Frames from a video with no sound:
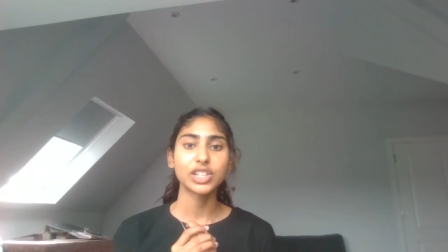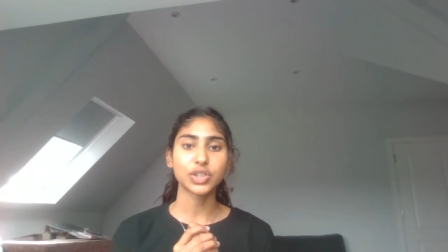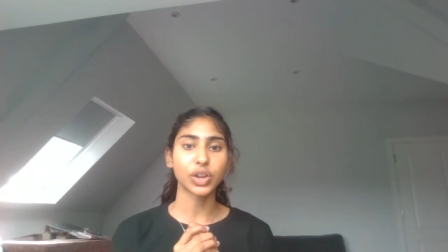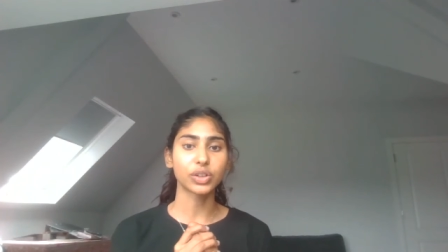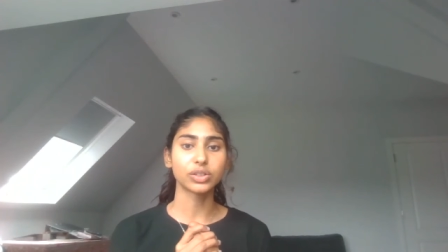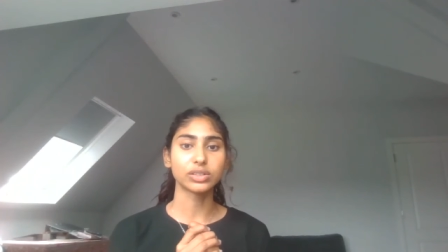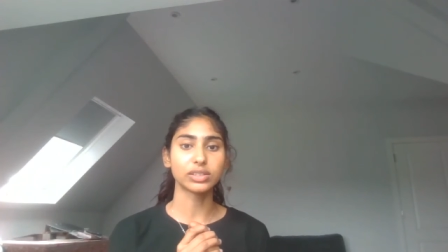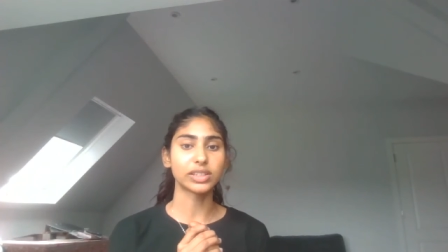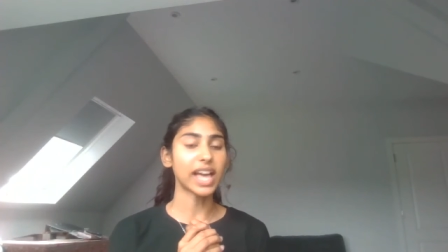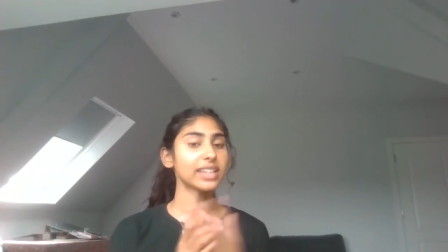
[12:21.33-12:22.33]
So
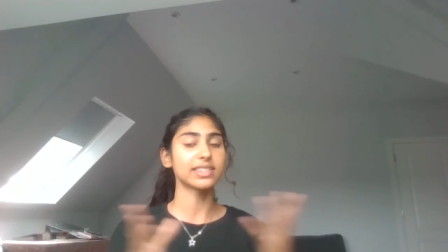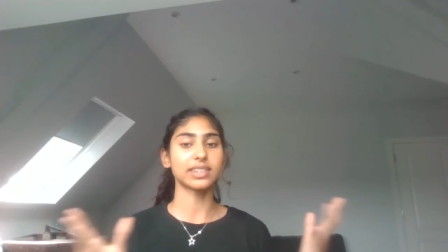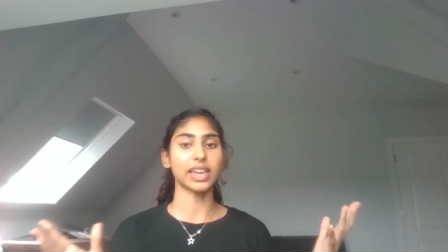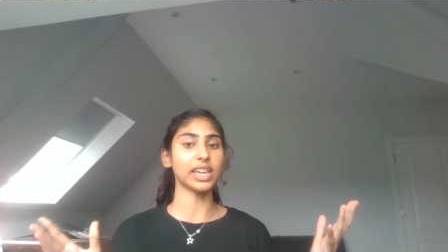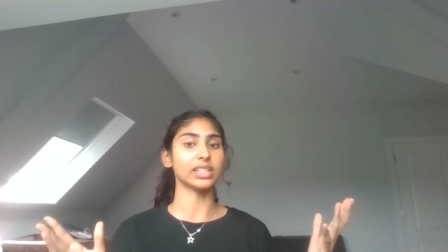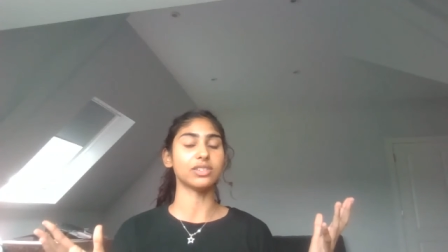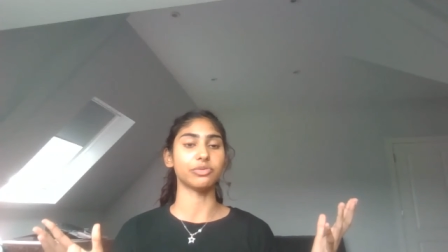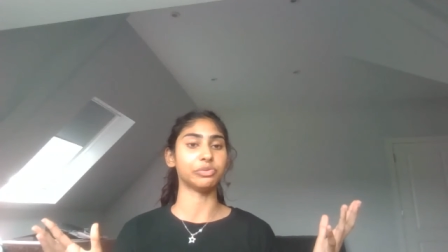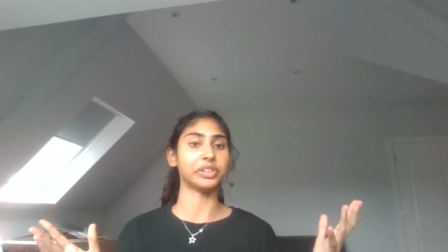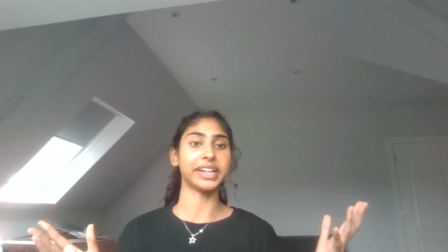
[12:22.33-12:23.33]
that's it,
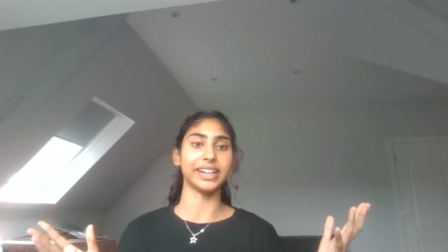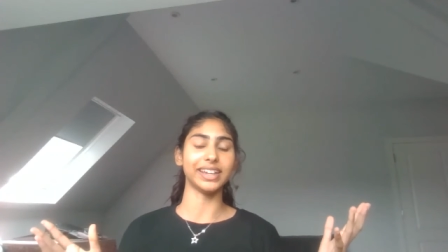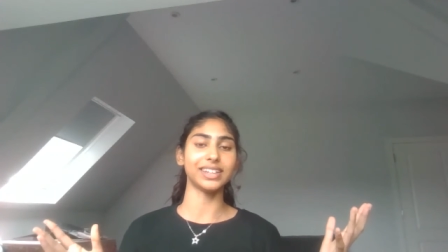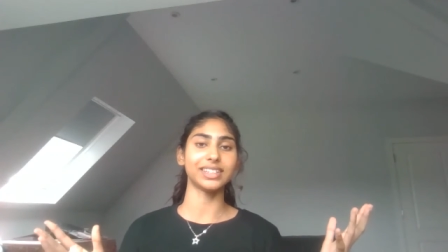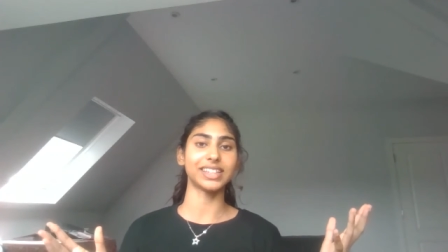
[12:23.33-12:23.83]
really.